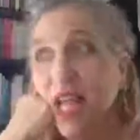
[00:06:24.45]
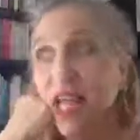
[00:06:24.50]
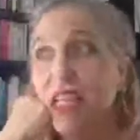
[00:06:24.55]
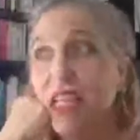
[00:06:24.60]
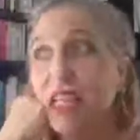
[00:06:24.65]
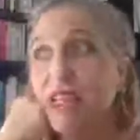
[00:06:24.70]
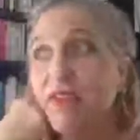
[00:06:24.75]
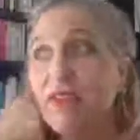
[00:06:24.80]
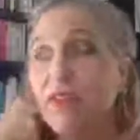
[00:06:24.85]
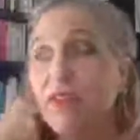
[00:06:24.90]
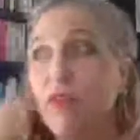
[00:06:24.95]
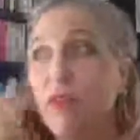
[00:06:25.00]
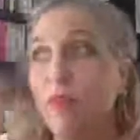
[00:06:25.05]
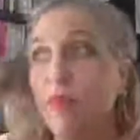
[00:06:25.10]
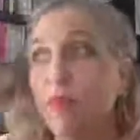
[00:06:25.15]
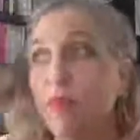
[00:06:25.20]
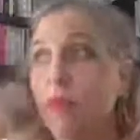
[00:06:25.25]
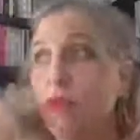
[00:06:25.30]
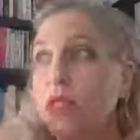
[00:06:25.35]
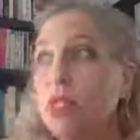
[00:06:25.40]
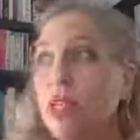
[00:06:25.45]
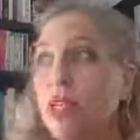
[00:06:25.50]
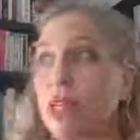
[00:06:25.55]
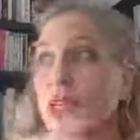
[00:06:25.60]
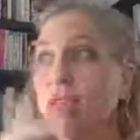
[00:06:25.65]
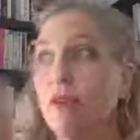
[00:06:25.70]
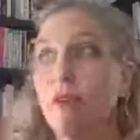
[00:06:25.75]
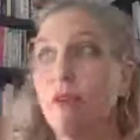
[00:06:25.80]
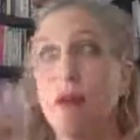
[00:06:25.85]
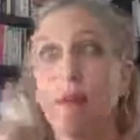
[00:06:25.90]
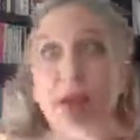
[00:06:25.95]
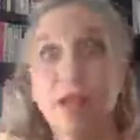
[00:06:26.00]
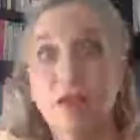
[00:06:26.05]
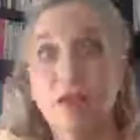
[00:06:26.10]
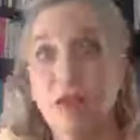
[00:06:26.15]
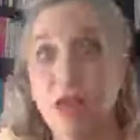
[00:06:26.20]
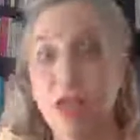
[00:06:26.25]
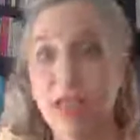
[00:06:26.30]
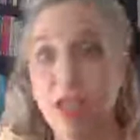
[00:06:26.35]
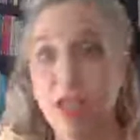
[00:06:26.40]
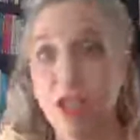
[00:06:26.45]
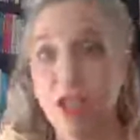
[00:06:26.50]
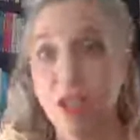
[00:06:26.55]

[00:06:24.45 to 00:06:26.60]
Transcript: interviewed or brought in a romance writer.